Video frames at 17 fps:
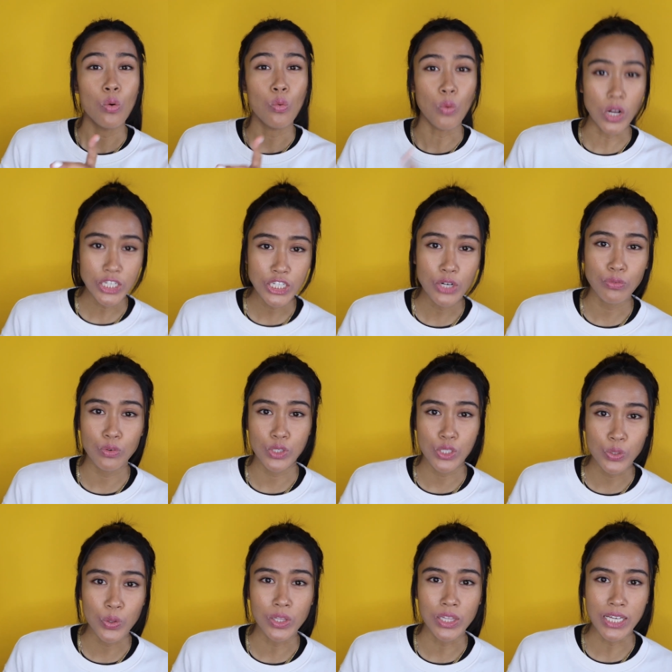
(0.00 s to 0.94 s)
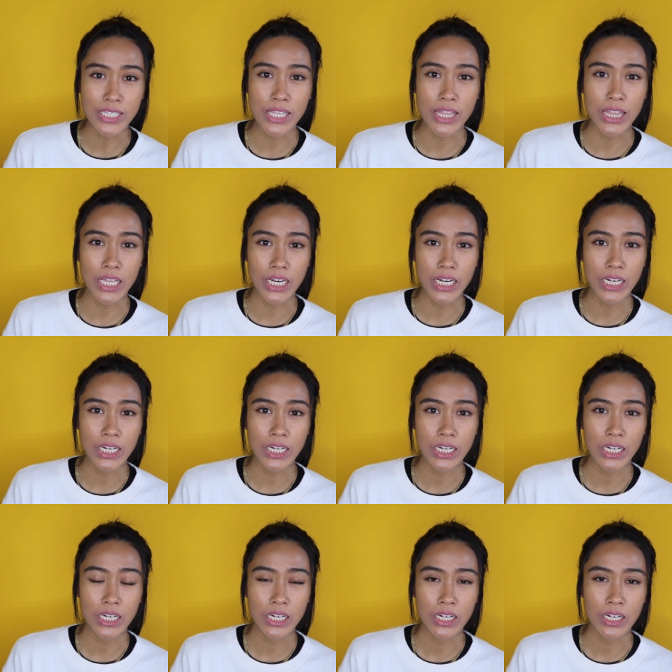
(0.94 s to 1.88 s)
watch out for soy lecithin.
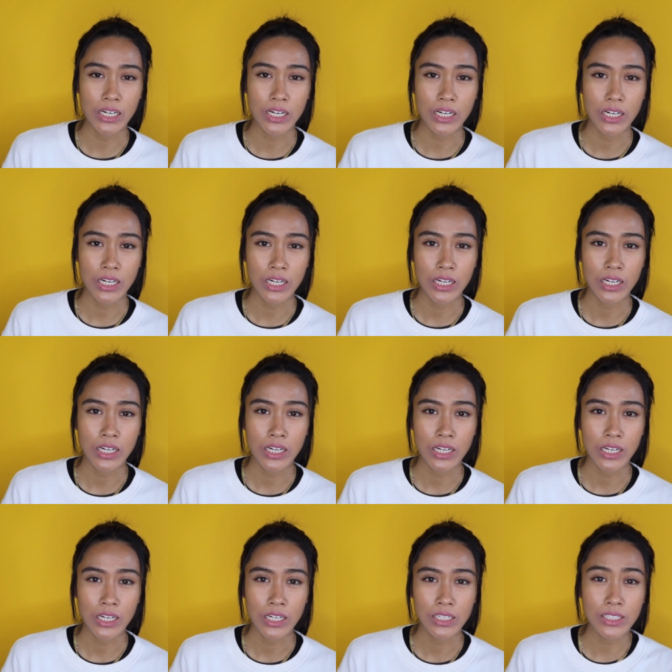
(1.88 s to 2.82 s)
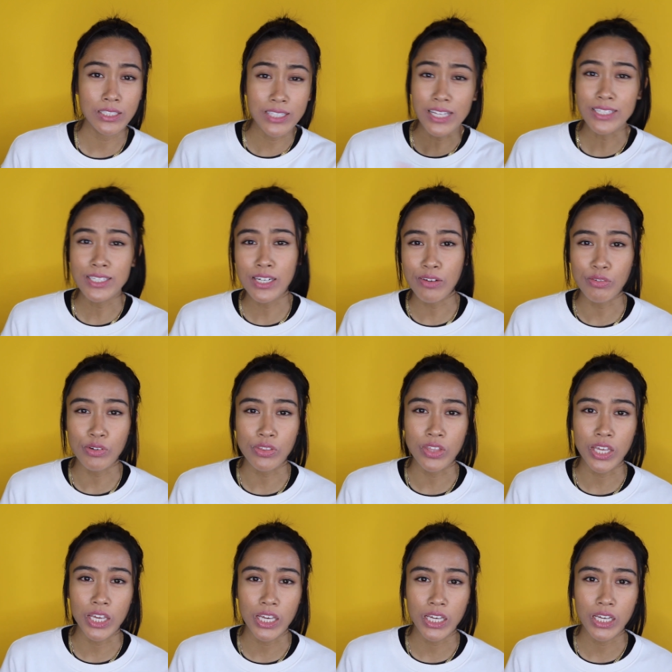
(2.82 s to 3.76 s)
Because that's in
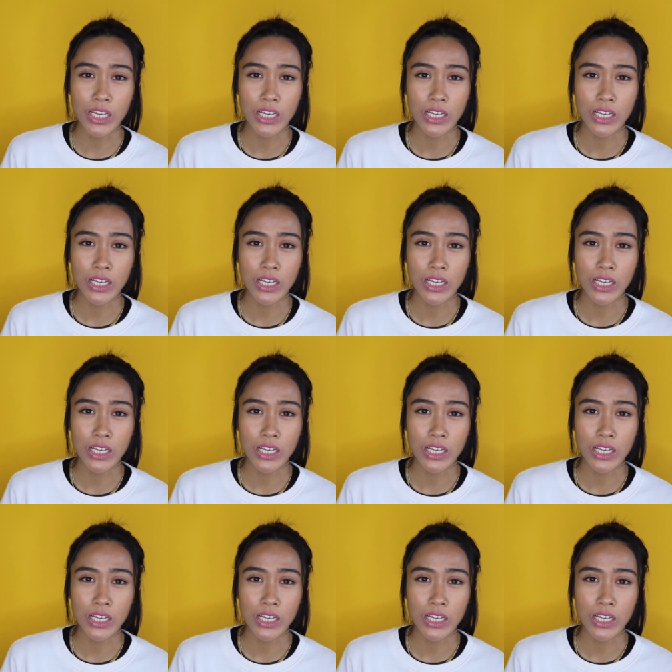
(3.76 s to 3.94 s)
everything.